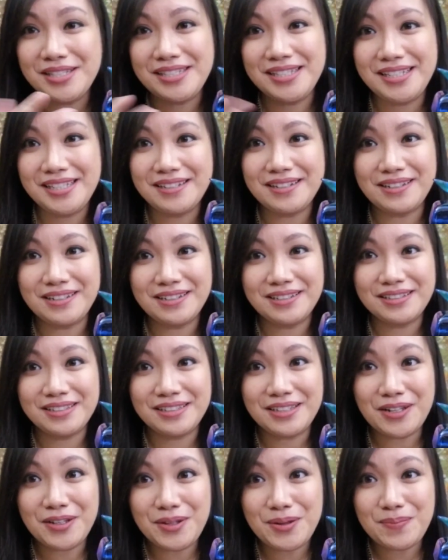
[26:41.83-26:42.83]
see it on
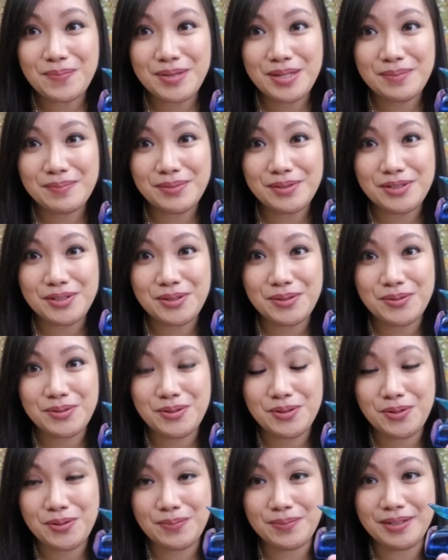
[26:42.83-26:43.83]
other people's
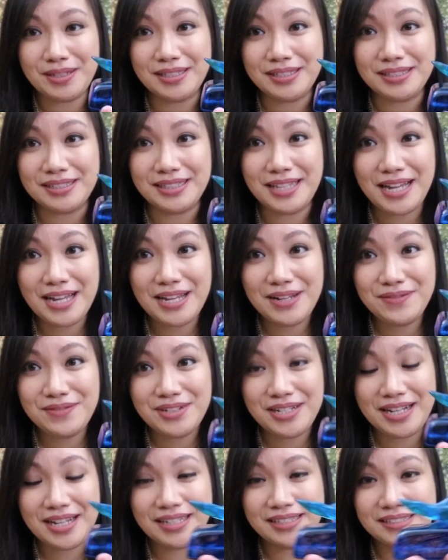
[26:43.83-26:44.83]
YouTube live
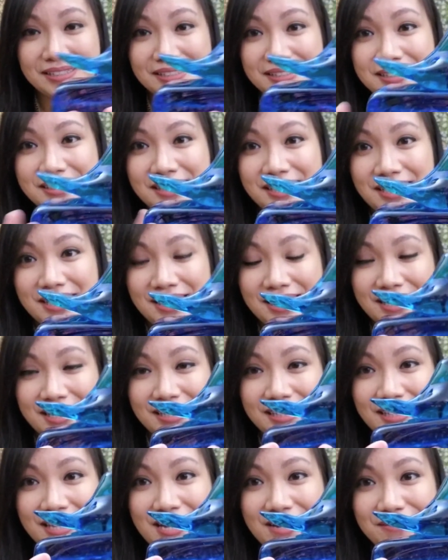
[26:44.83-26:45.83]
channels
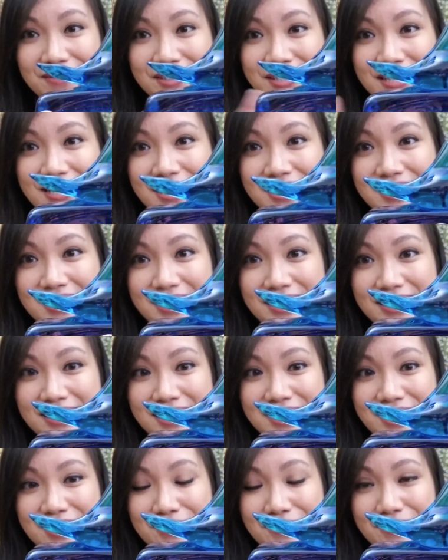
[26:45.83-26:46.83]
and live sales, and
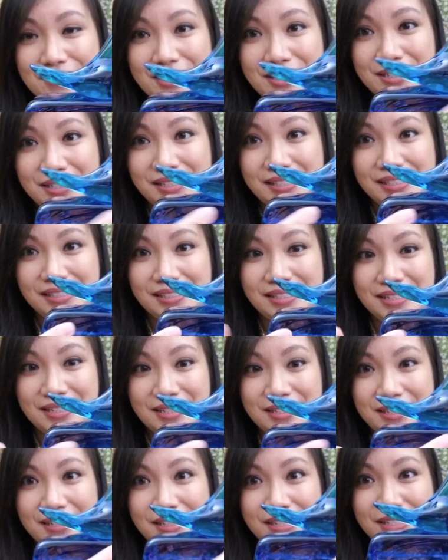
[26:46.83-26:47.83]
this one, it's like
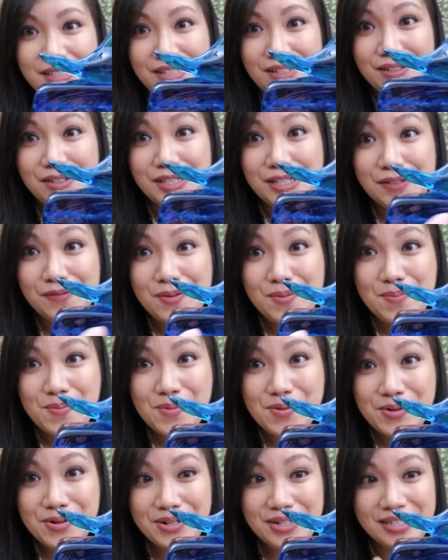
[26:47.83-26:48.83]
it's on even
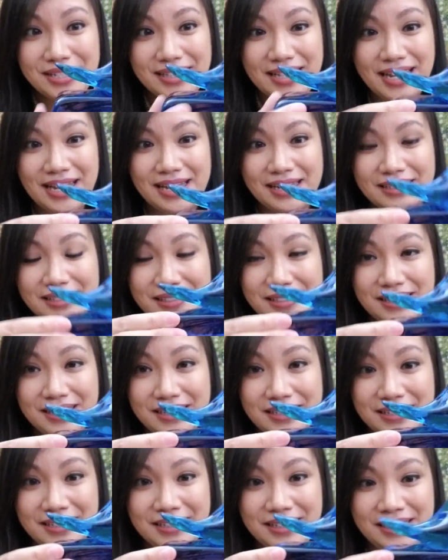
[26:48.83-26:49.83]
more glass.
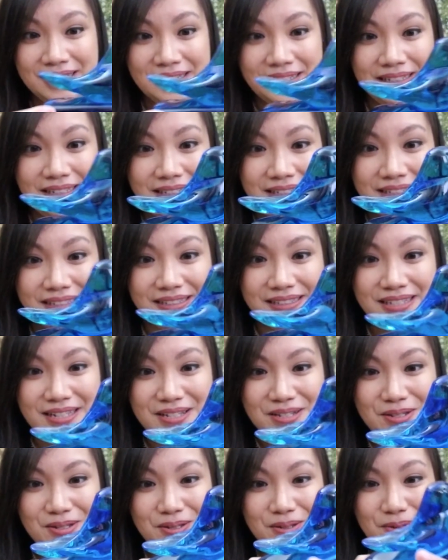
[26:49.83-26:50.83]
Like,
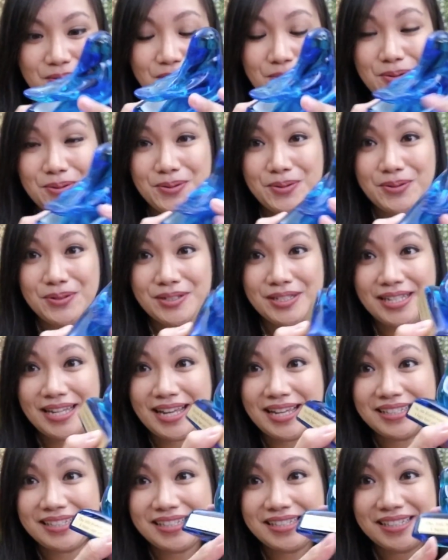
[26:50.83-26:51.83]
that's so cool. And it
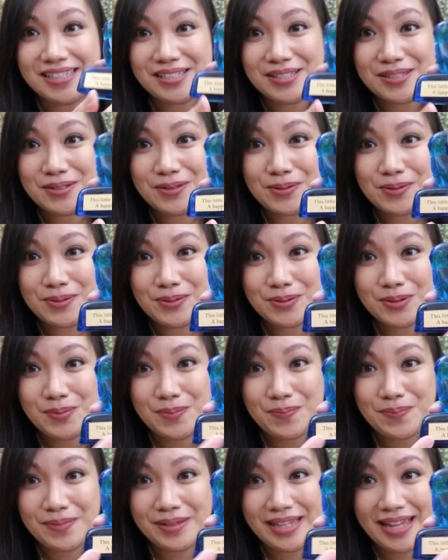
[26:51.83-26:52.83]
has like this gold
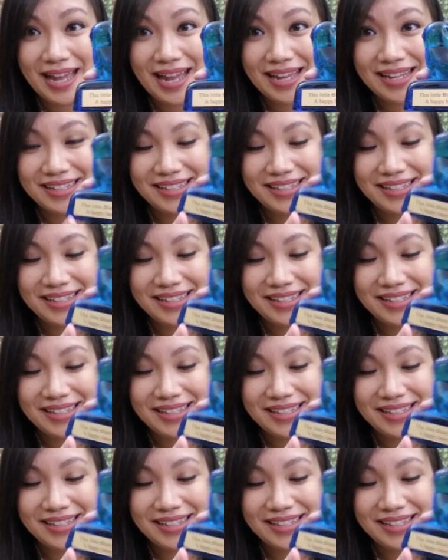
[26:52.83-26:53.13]
plaque